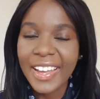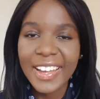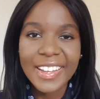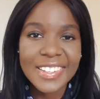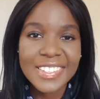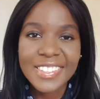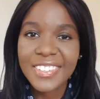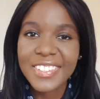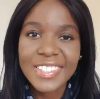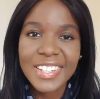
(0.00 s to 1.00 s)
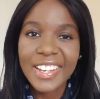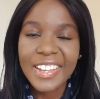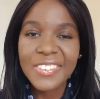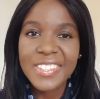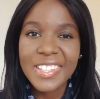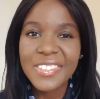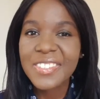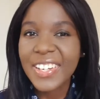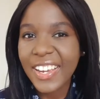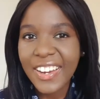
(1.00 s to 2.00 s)
And honestly, it was it
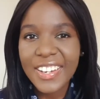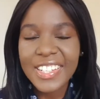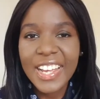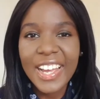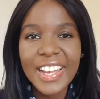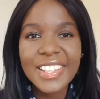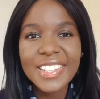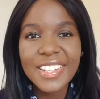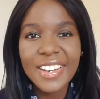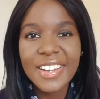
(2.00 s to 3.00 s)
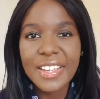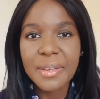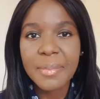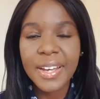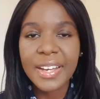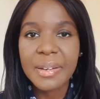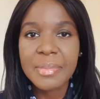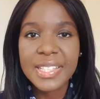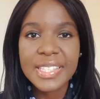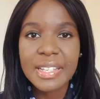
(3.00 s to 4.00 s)
was really hard at the time. Um,
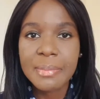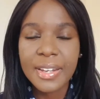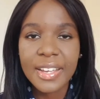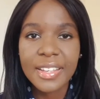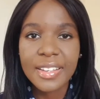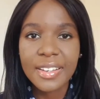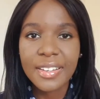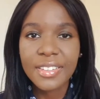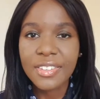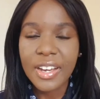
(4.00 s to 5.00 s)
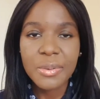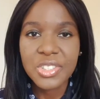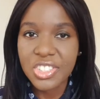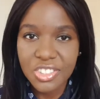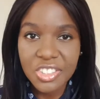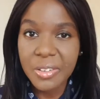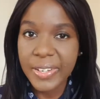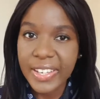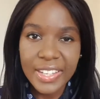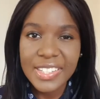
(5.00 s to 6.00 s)
it seemed like you know I was just
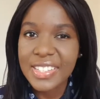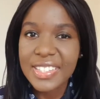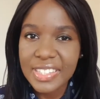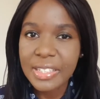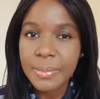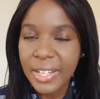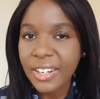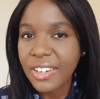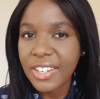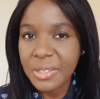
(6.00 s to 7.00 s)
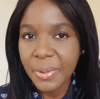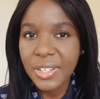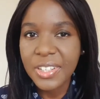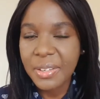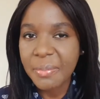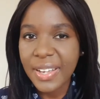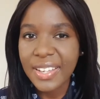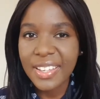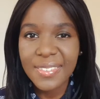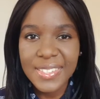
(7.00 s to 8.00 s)
doing it. It didn't seem that hard, but looking
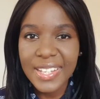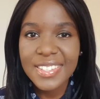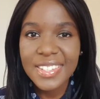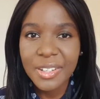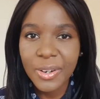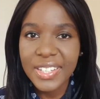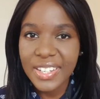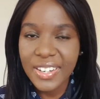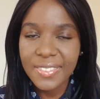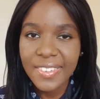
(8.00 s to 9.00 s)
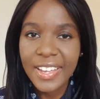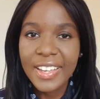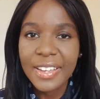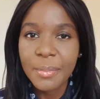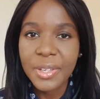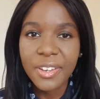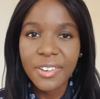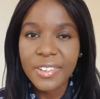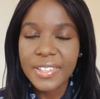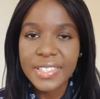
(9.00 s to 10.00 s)
back, it was actually quite tough
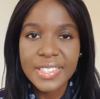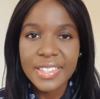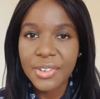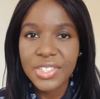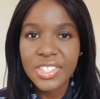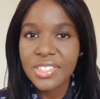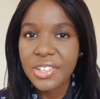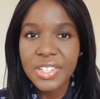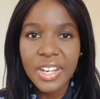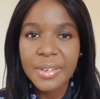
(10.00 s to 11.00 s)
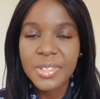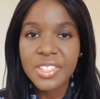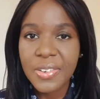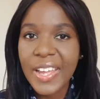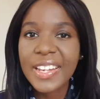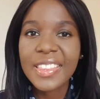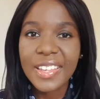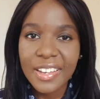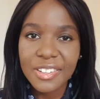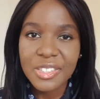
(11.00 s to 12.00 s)
because there was just no time to do
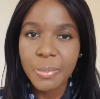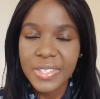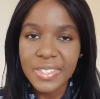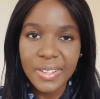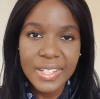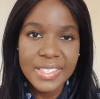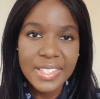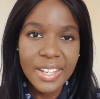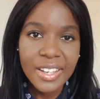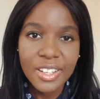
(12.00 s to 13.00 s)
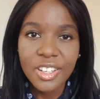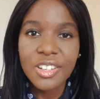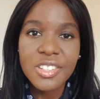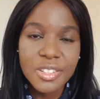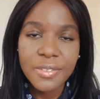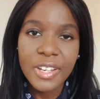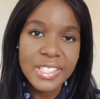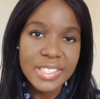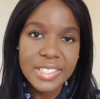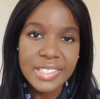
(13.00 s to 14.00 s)
anything else besides go to
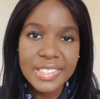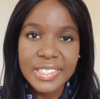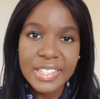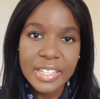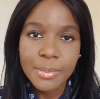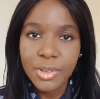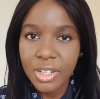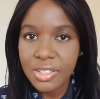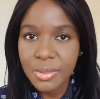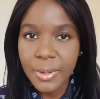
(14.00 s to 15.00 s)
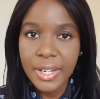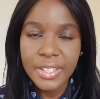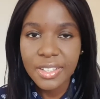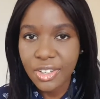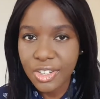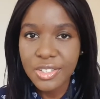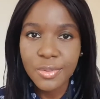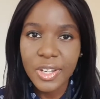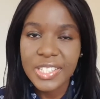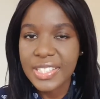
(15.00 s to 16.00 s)
university, sleep, go to work, go to
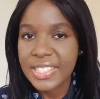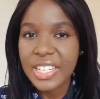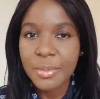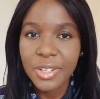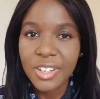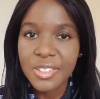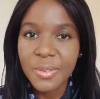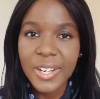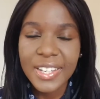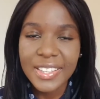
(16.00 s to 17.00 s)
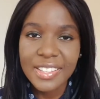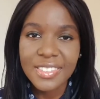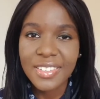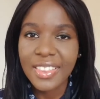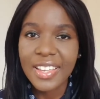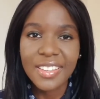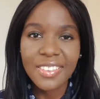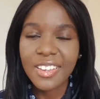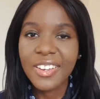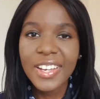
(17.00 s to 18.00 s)
university, sleep, and go to work, and that sort of thing.
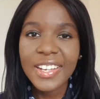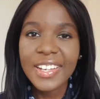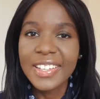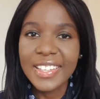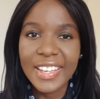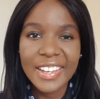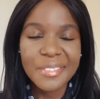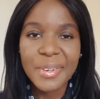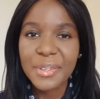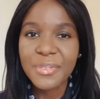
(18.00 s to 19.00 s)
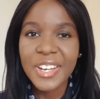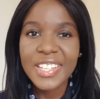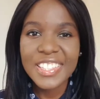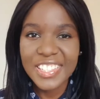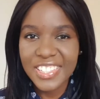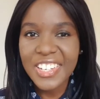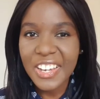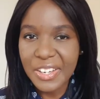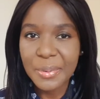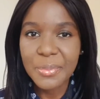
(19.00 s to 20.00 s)
So, yeah, my first
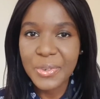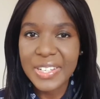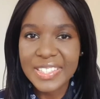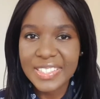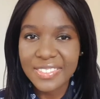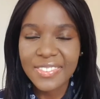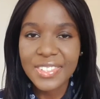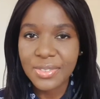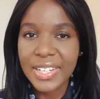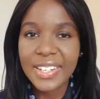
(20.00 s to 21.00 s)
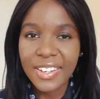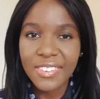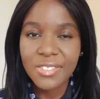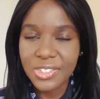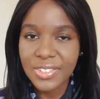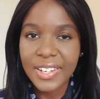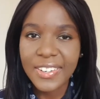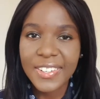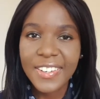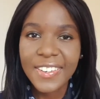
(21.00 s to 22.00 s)
term was was really was really
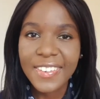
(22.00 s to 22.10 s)
hard.